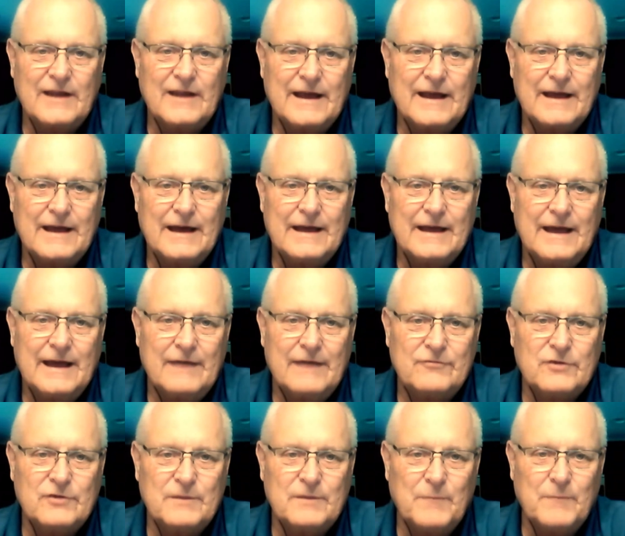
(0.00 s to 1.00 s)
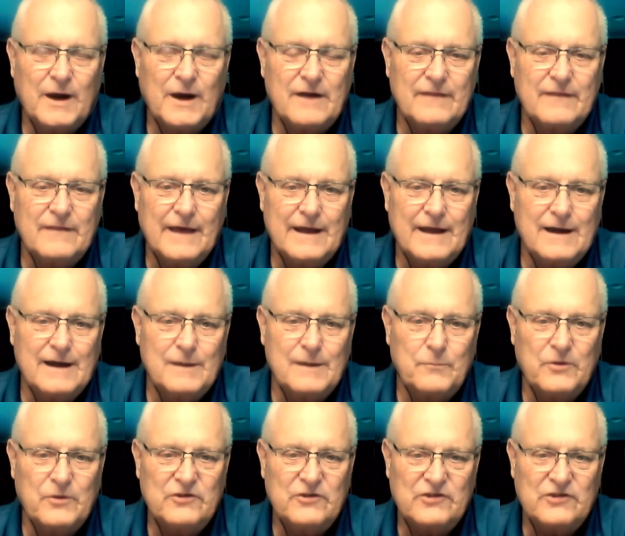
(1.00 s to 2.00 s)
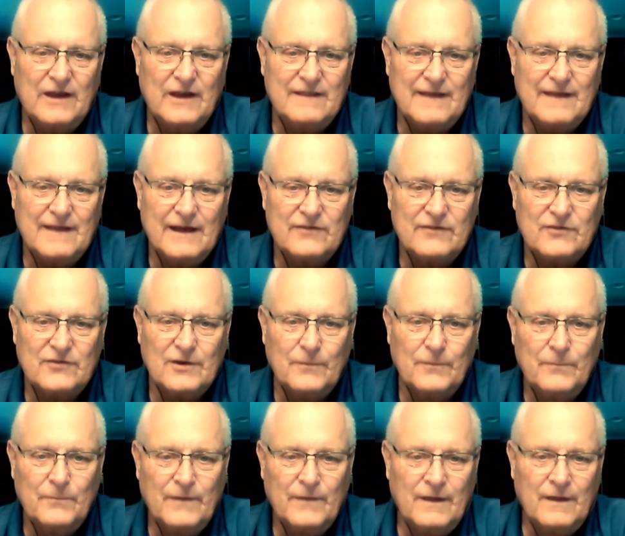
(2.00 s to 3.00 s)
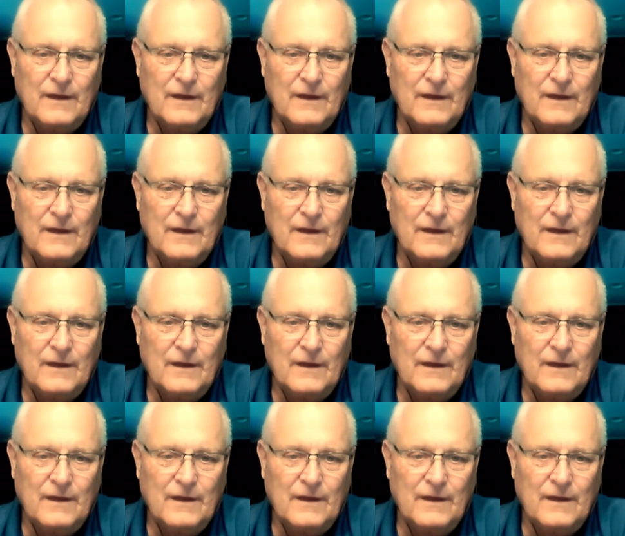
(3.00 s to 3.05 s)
and I have to admire that and appreciate that. So